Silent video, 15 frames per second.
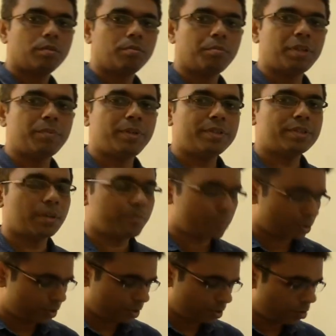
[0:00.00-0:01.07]
maybe some
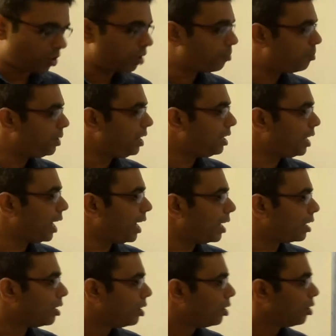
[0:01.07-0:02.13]
process called
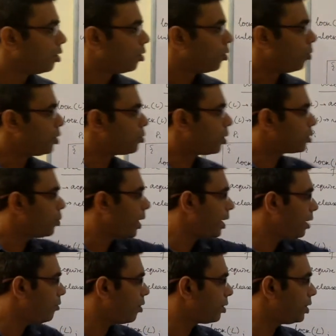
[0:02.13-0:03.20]
PK, which was
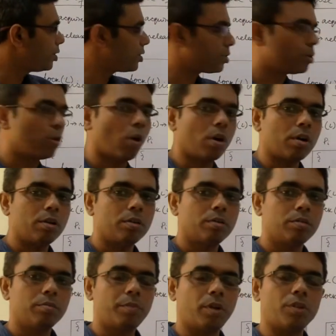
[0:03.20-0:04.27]
waiting for this lock,
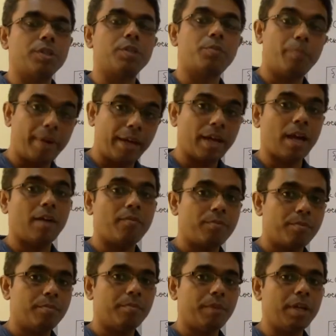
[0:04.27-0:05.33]
because it
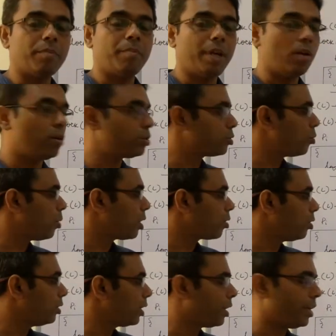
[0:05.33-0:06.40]
may also work
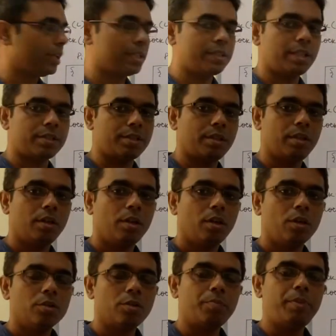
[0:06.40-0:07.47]
on the critical section.
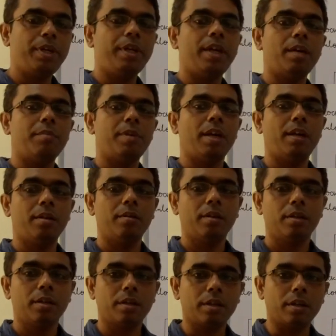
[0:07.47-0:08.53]
So PK may
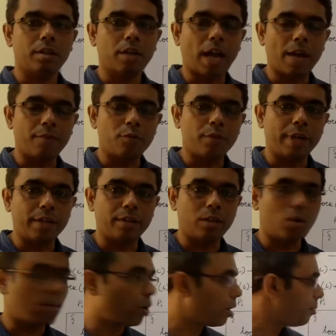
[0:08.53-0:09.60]
have to get the
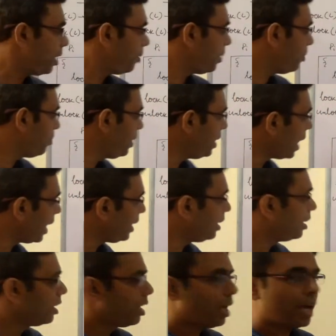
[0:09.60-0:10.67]
lock, or maybe PI
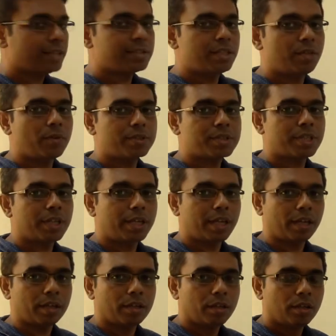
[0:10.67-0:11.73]
has requested a
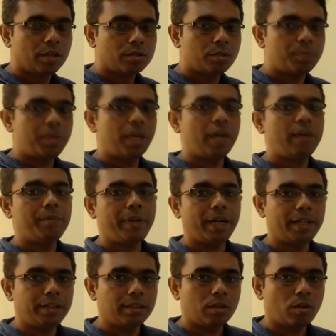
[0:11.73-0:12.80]
game, so PI will be
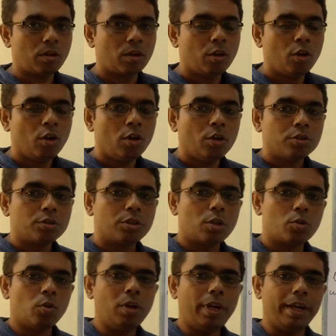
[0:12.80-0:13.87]
getting the lock. So the
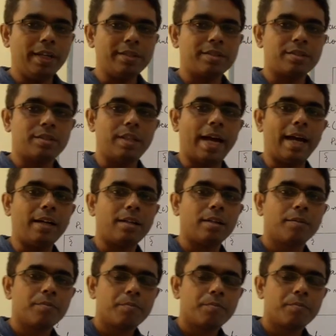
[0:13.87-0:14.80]
rule is that